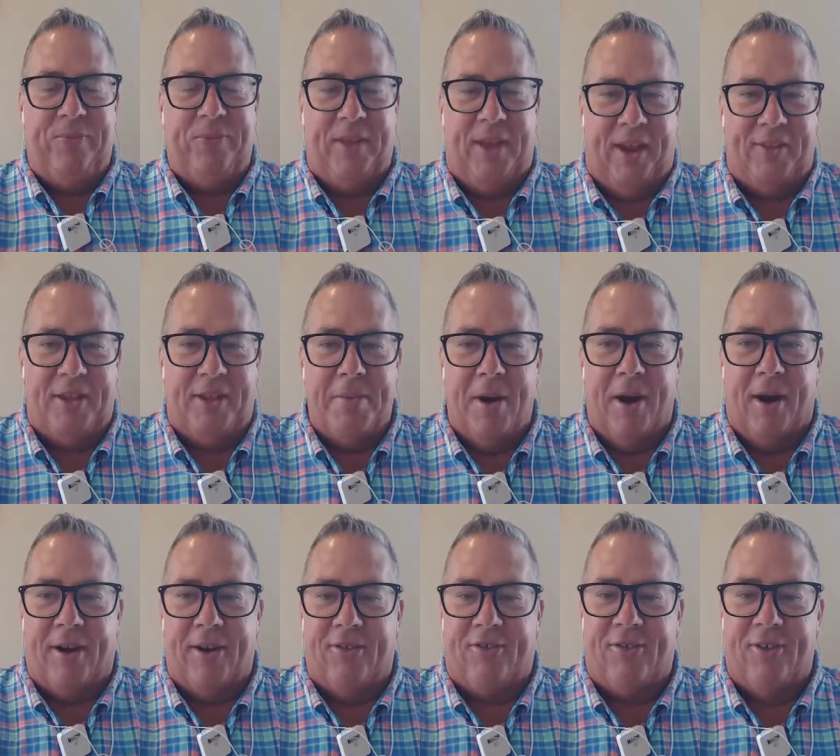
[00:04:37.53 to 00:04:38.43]
in the
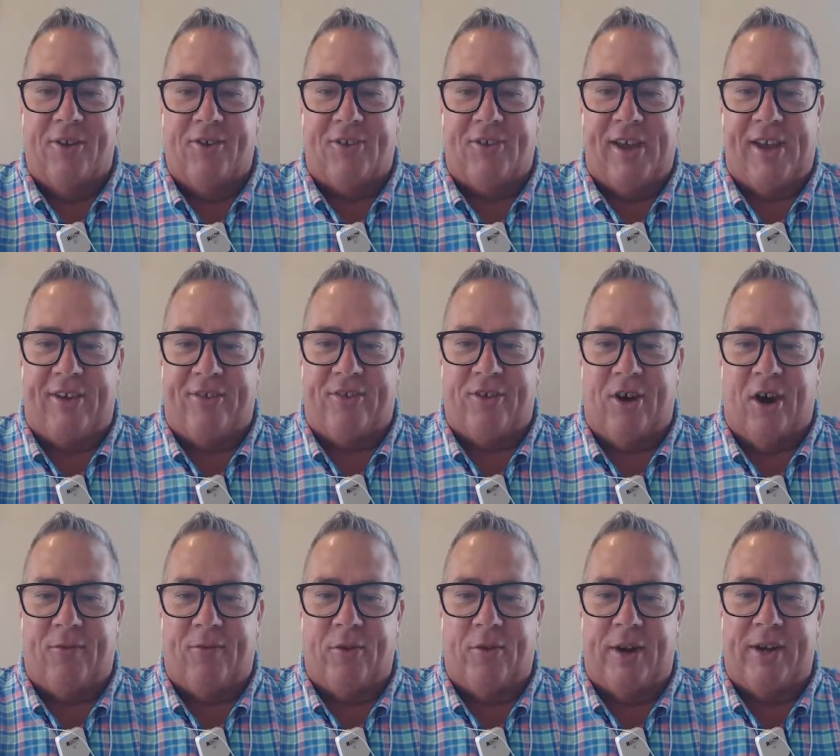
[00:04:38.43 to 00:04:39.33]
American Association,
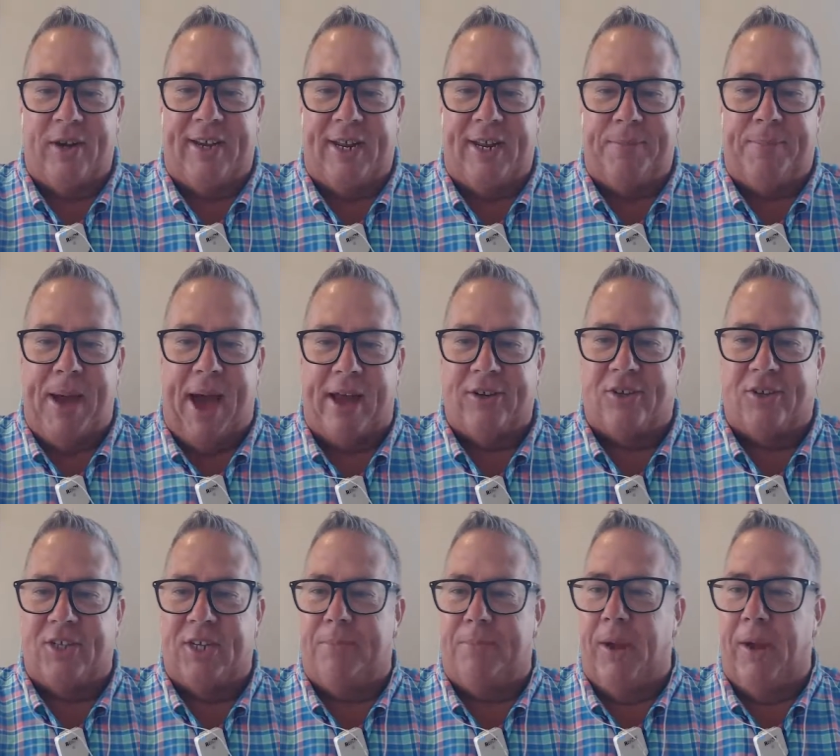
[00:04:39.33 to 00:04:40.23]
our friend Keith
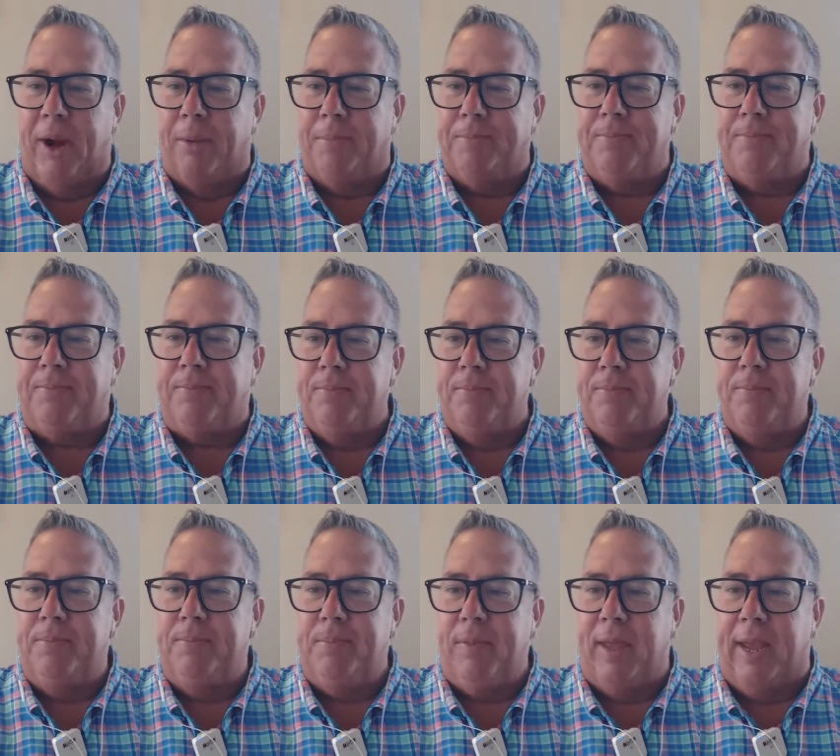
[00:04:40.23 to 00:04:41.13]
Patterson up there.
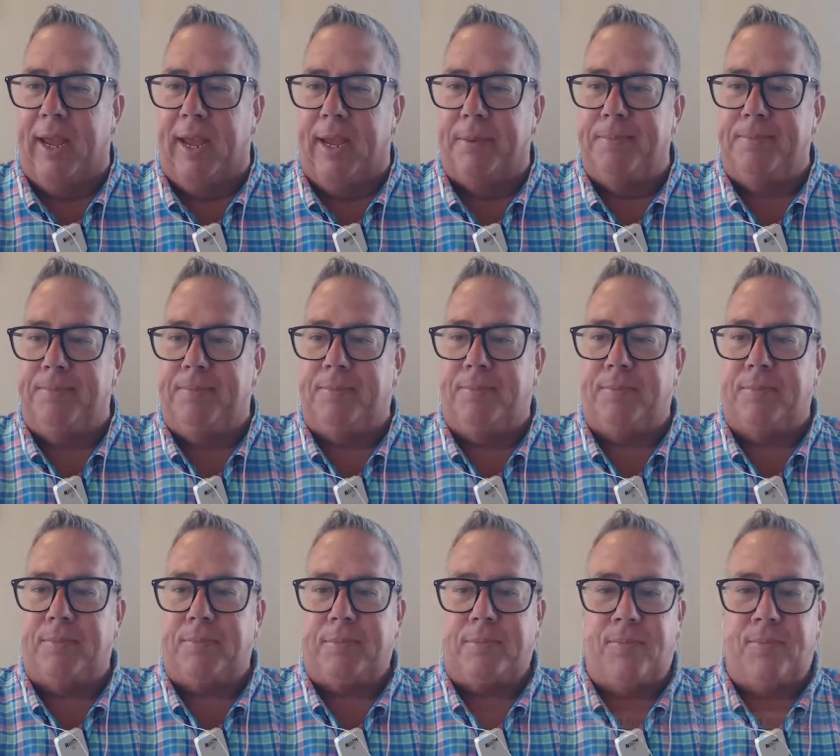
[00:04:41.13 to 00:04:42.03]
And
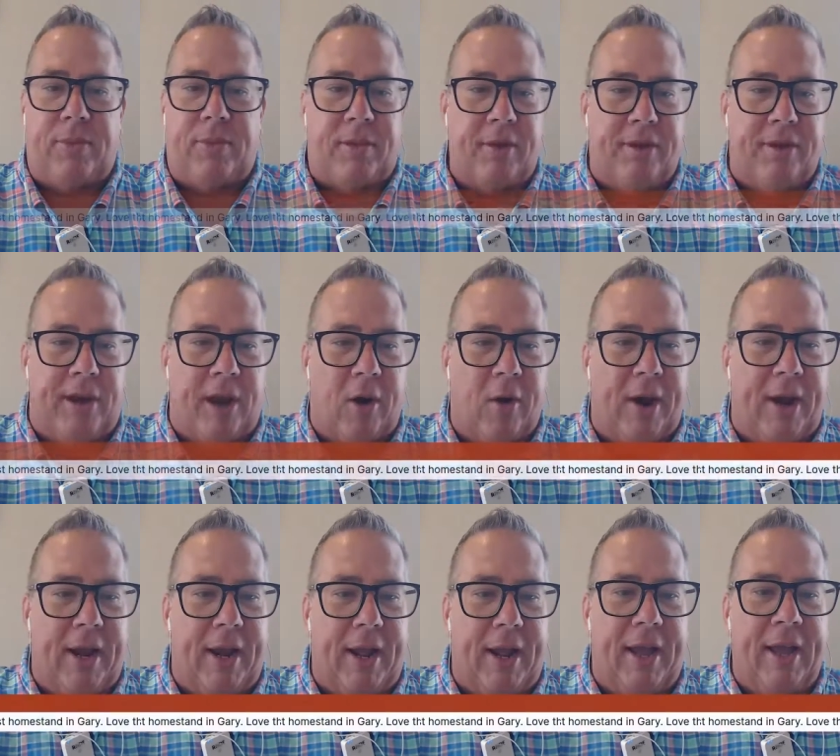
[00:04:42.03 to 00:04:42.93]

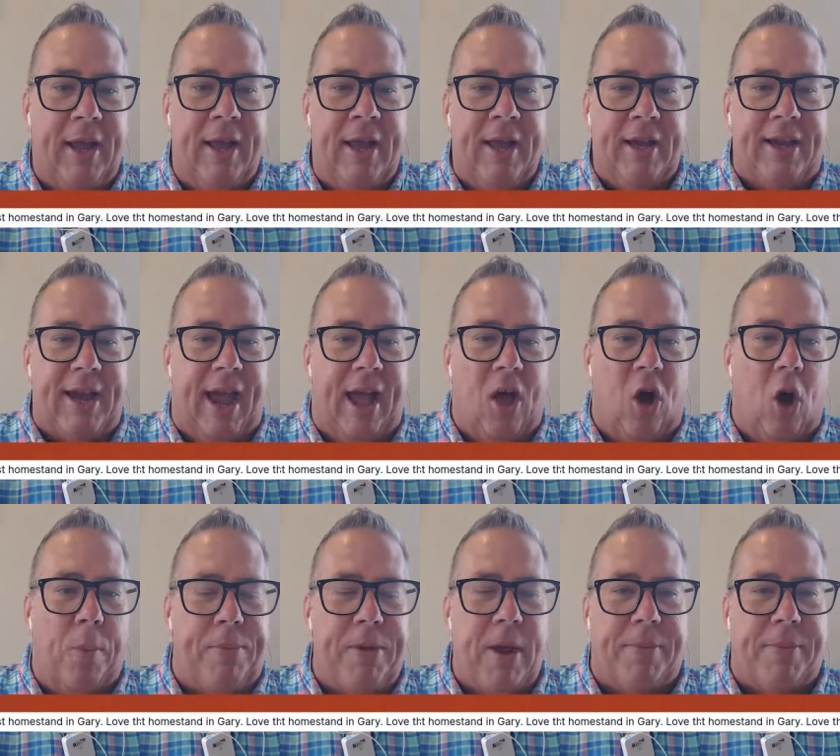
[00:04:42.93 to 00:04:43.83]
Gary, and I
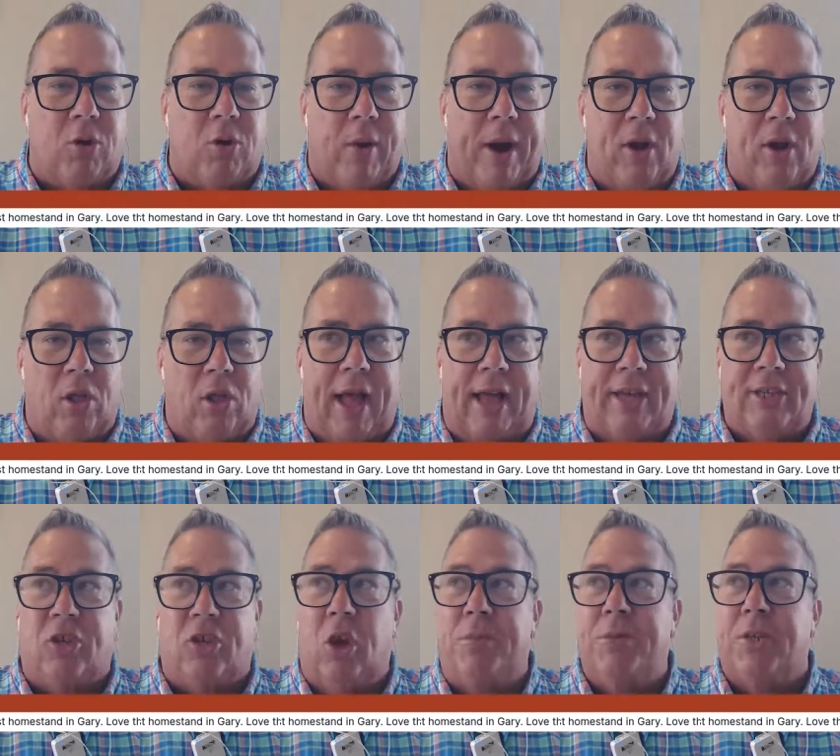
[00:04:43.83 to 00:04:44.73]
hope you have a great
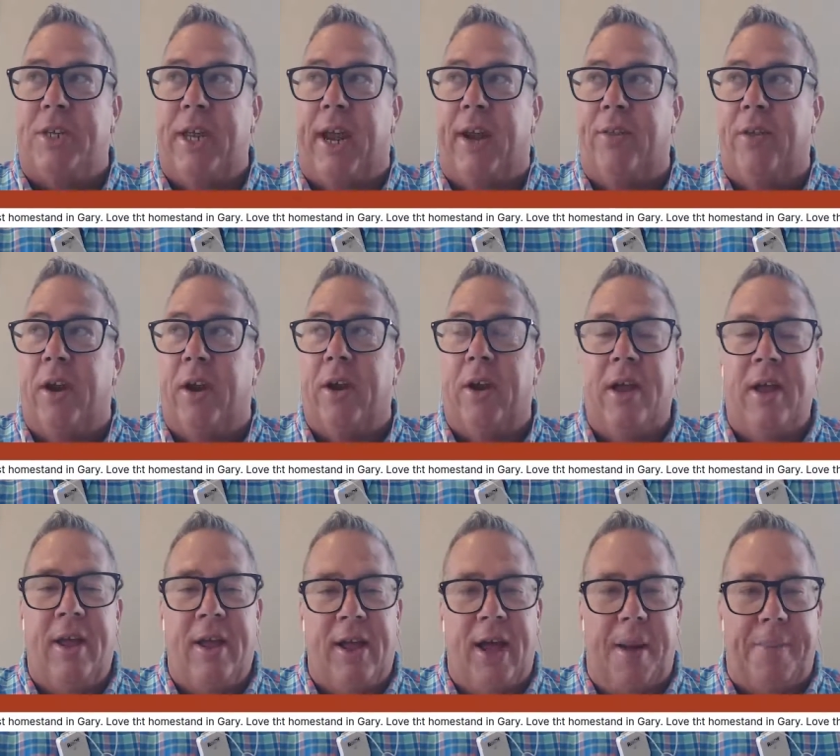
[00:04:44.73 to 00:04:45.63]
last homestand there
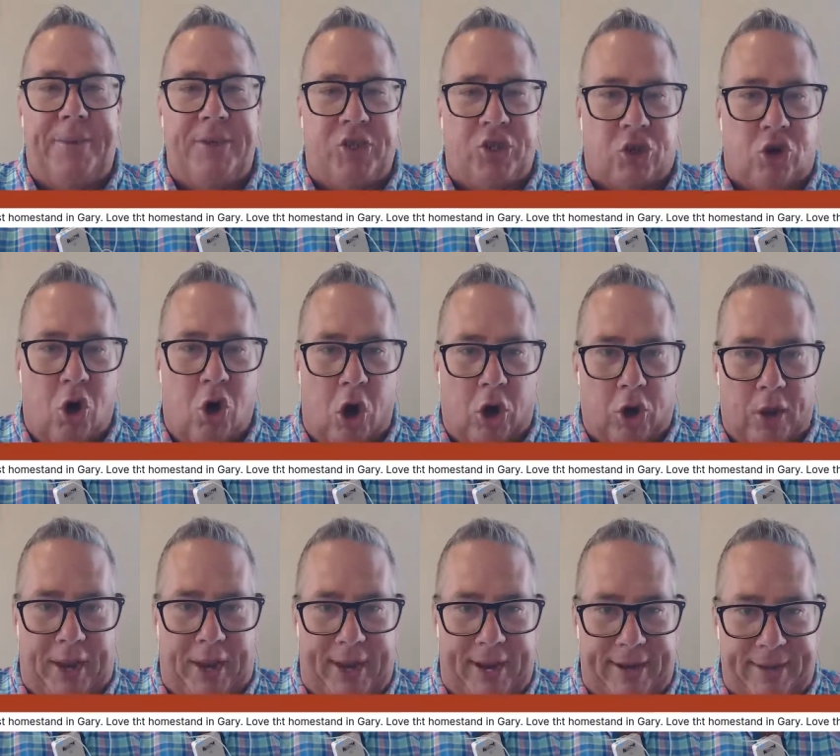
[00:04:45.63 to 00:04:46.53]
up in
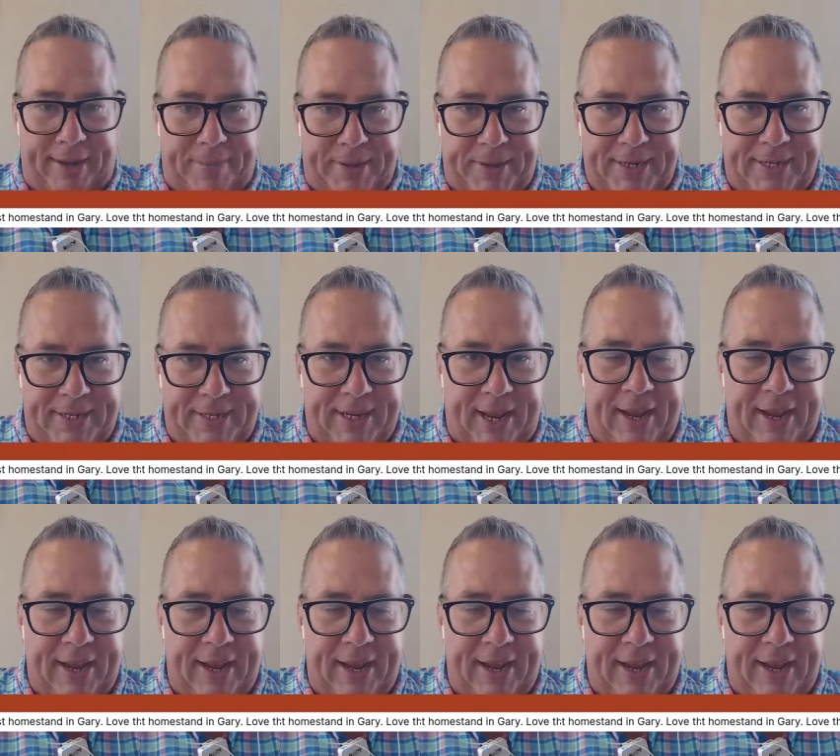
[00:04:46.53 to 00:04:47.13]
Chicagoland. But